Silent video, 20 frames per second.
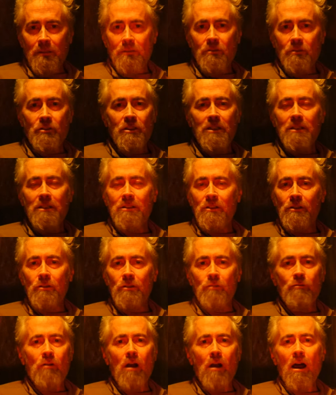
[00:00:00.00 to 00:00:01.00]

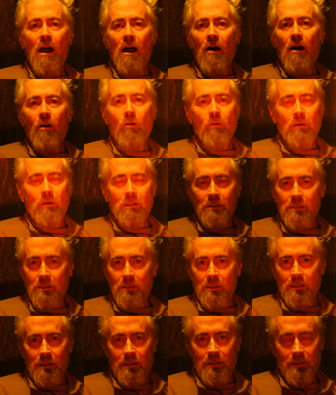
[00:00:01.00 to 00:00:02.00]
Jesus, Ra,
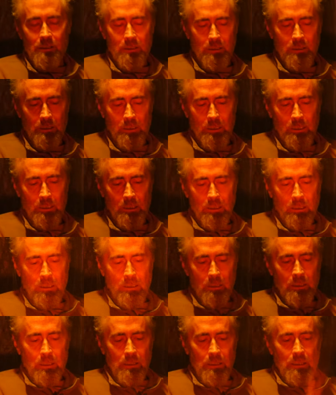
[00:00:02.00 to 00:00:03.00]
Horus,
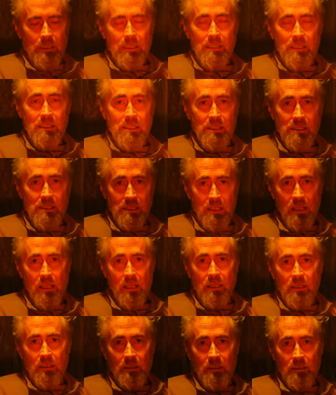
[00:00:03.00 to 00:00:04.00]
is the
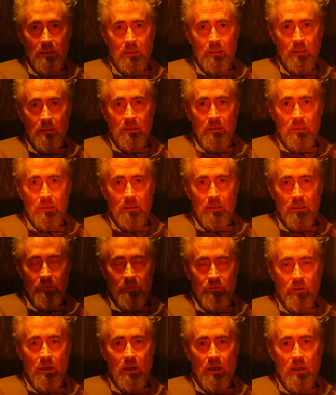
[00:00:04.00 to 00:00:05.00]
Son
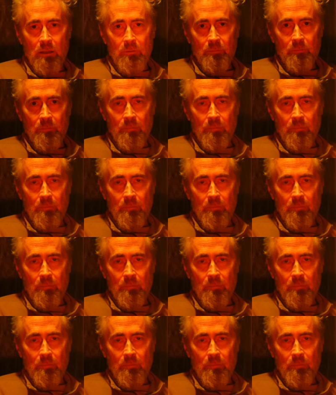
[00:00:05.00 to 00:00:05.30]
of God.